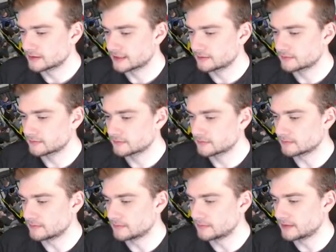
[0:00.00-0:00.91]
Oh,
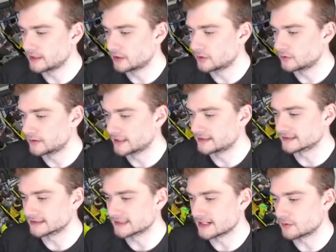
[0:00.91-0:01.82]
no, that
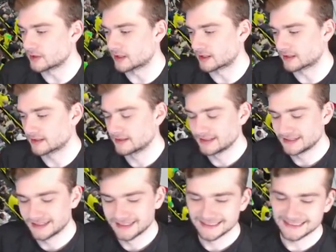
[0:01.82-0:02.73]
does not work.
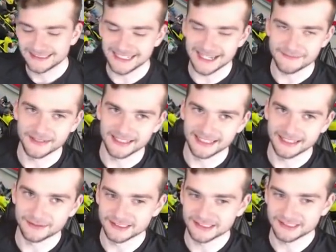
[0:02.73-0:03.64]
Damn it,
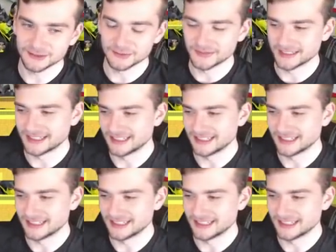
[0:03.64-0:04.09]
that was stupid.